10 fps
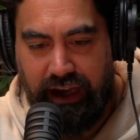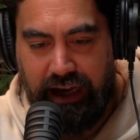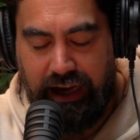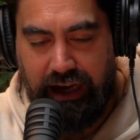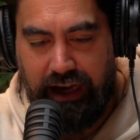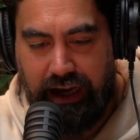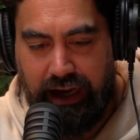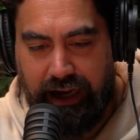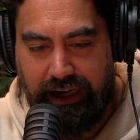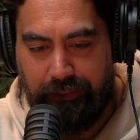
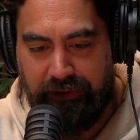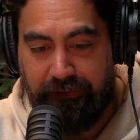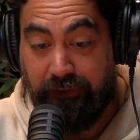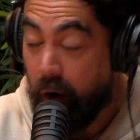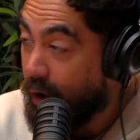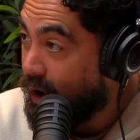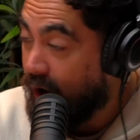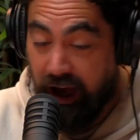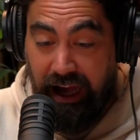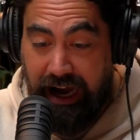Number 4,
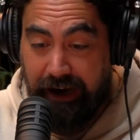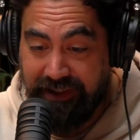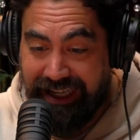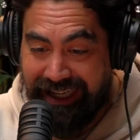after